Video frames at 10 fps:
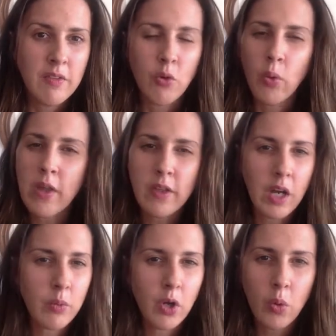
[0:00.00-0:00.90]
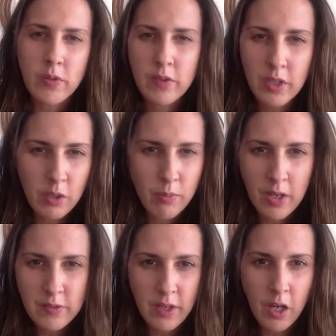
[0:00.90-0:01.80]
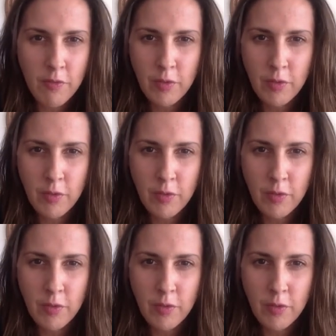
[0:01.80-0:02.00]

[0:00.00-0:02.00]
The way that I would always heal myself